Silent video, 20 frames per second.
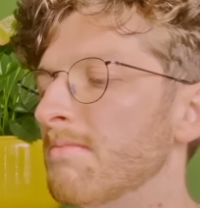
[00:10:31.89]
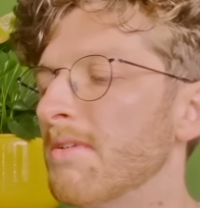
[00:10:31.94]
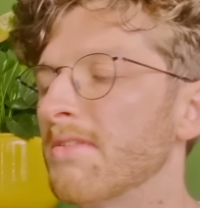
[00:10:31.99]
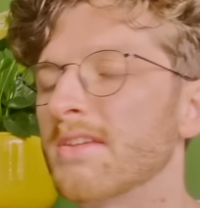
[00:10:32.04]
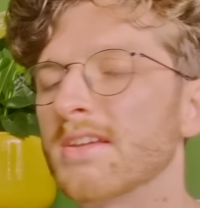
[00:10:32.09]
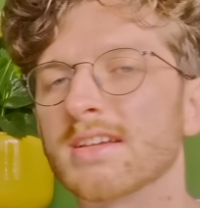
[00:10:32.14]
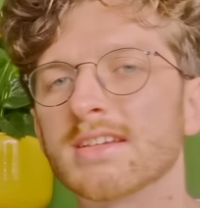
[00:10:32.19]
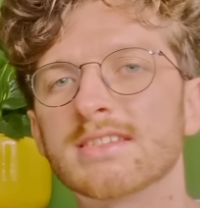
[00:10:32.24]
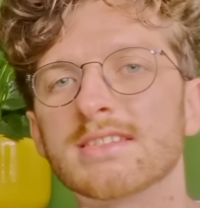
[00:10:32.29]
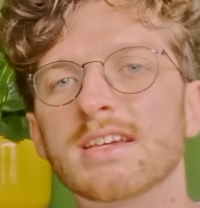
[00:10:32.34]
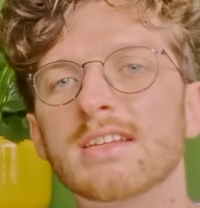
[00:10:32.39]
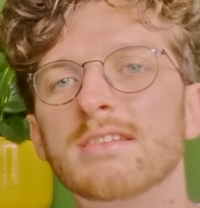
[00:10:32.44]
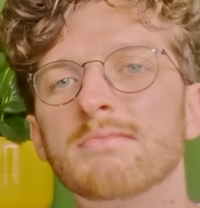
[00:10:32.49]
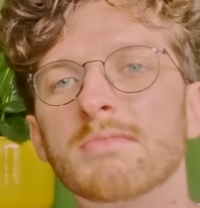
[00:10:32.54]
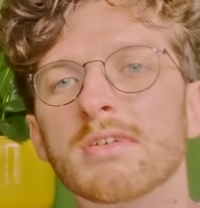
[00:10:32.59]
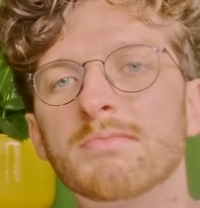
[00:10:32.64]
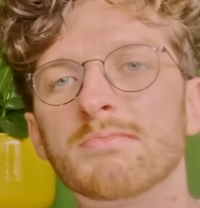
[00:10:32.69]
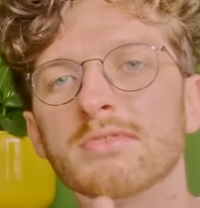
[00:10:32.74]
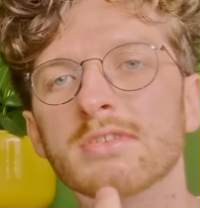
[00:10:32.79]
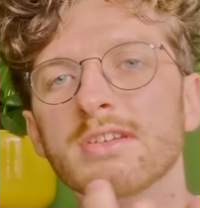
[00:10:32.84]
I think I said in
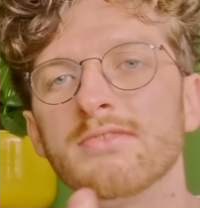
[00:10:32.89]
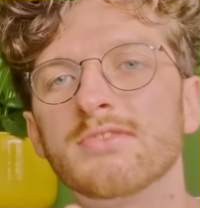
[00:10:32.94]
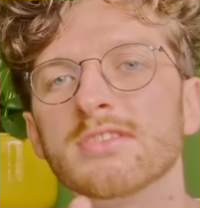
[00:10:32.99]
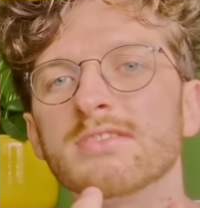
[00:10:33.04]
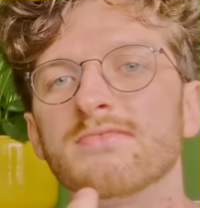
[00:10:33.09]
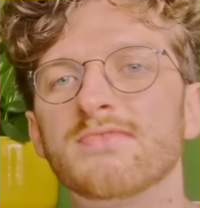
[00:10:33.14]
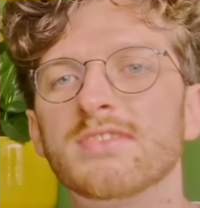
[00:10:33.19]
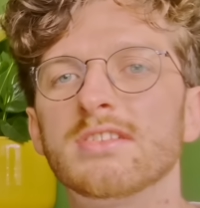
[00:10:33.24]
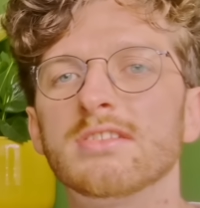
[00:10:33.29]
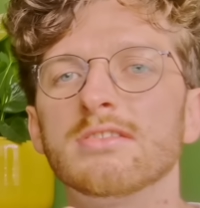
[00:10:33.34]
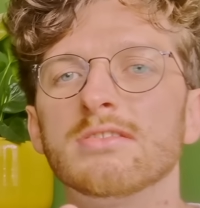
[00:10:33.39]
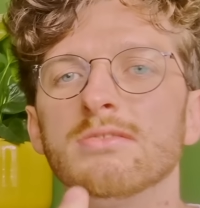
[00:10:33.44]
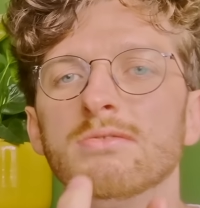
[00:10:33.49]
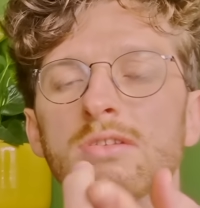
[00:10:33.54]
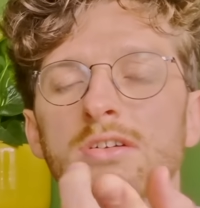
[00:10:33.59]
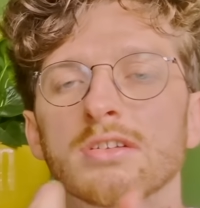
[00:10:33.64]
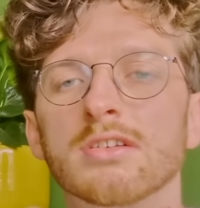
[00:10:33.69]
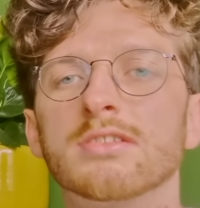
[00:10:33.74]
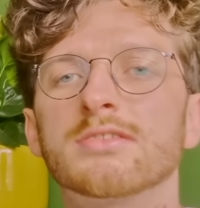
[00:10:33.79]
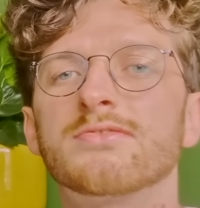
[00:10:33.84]
my previous video
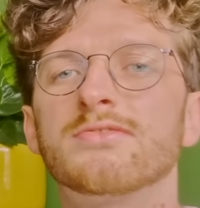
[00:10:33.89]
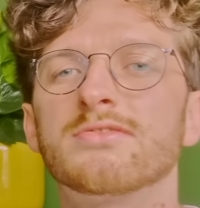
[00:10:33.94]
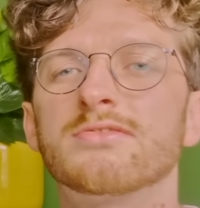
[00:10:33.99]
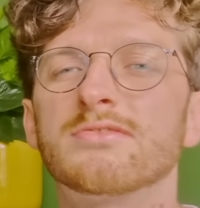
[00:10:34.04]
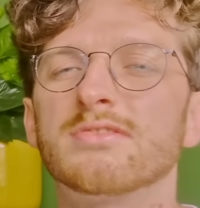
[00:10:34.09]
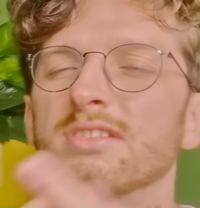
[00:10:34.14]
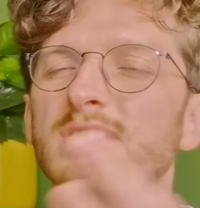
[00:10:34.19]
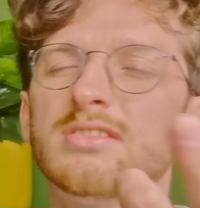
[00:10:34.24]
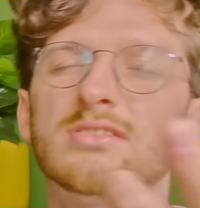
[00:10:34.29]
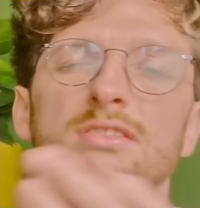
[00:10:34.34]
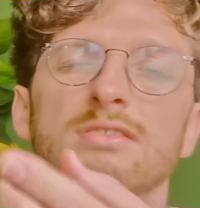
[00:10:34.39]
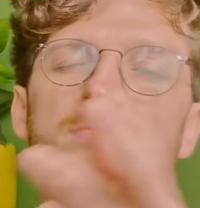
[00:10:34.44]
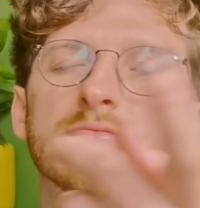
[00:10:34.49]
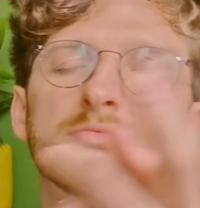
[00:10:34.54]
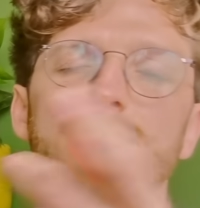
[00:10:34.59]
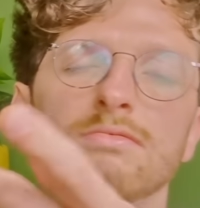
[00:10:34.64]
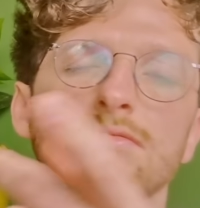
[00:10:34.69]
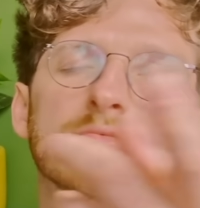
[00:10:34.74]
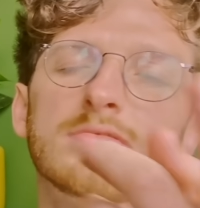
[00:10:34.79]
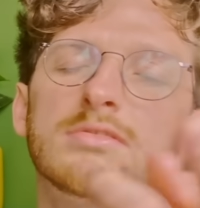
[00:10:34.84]
on Oxford Street,
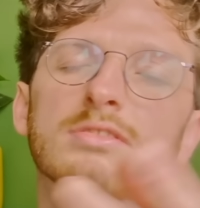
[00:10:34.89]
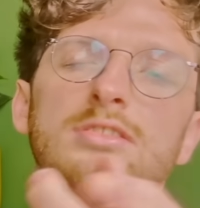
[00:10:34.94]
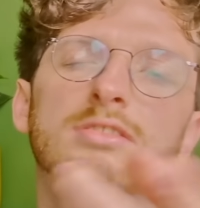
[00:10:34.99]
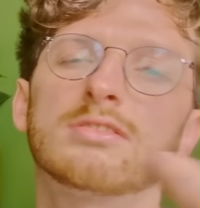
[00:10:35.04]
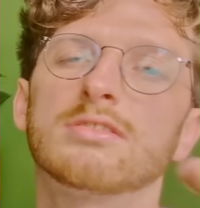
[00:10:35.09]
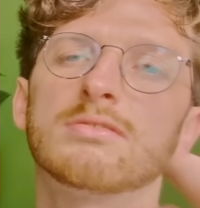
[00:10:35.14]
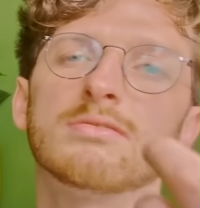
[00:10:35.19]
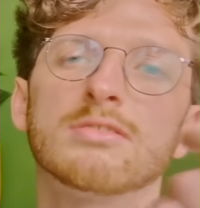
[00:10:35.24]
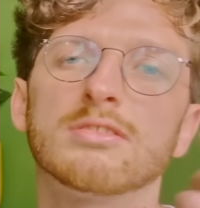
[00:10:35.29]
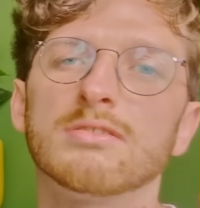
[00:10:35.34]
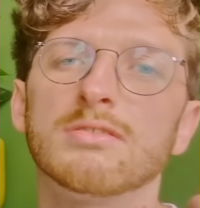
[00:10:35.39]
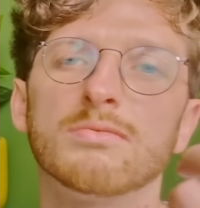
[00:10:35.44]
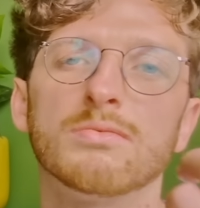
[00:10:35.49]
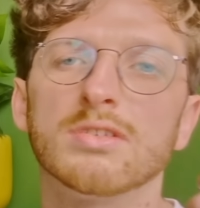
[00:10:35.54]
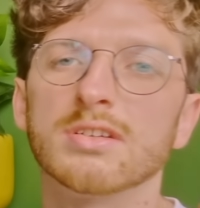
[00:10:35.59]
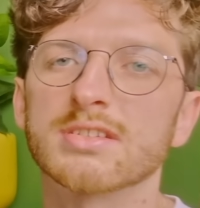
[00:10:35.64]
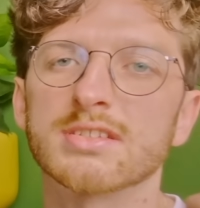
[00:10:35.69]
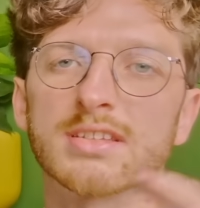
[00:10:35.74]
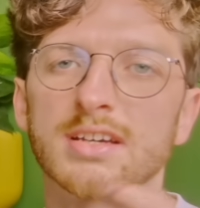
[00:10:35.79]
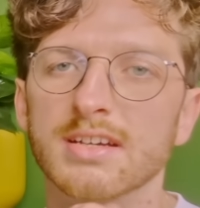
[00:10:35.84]
don't go and
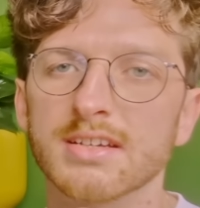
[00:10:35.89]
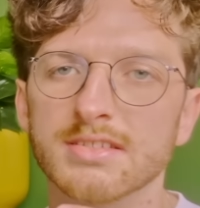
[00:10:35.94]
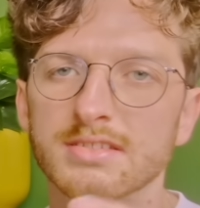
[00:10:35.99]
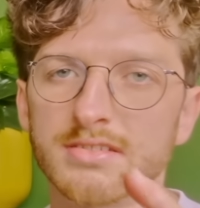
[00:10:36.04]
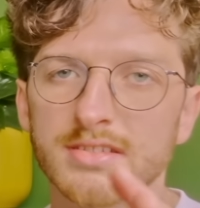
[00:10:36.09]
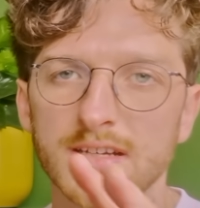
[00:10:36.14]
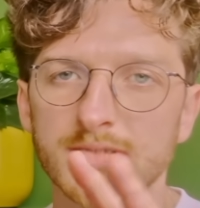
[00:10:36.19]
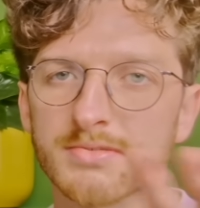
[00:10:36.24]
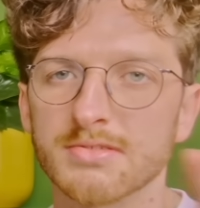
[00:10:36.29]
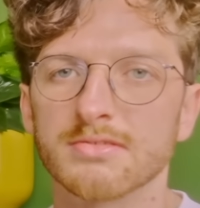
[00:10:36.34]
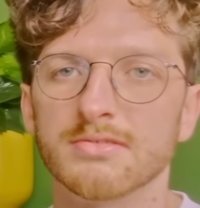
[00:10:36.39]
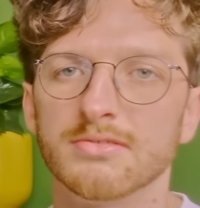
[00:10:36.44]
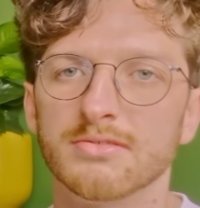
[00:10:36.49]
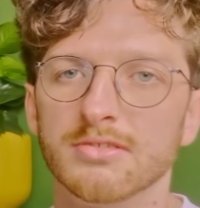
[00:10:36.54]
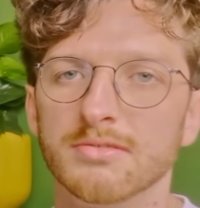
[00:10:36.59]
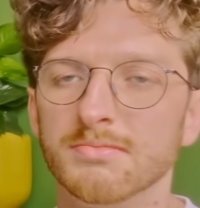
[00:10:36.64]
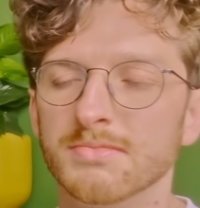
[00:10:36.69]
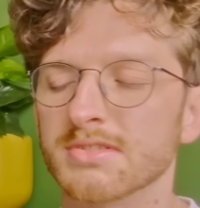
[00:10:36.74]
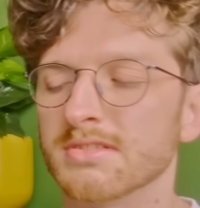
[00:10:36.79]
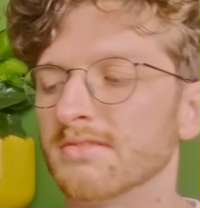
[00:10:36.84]
watch that, it's an absolute
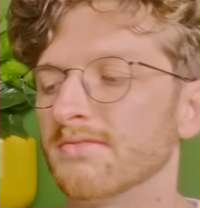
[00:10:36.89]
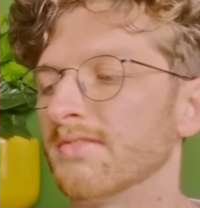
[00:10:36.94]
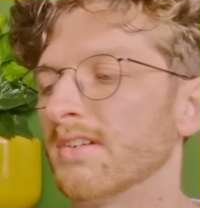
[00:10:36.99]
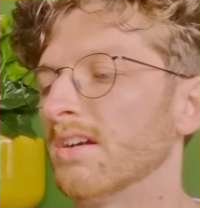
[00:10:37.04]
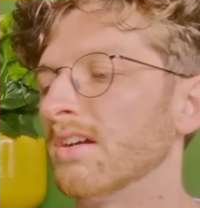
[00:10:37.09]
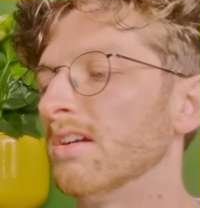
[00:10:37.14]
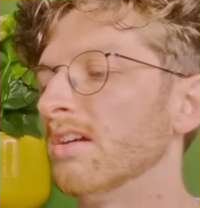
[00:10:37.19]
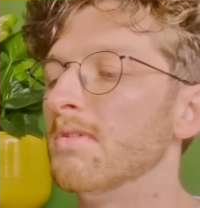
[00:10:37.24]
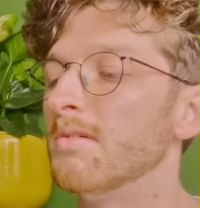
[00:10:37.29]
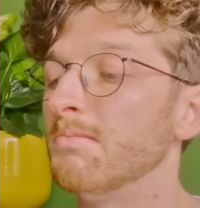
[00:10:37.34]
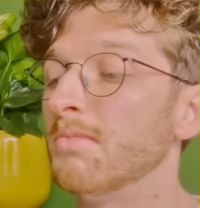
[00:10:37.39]
dumpster fire.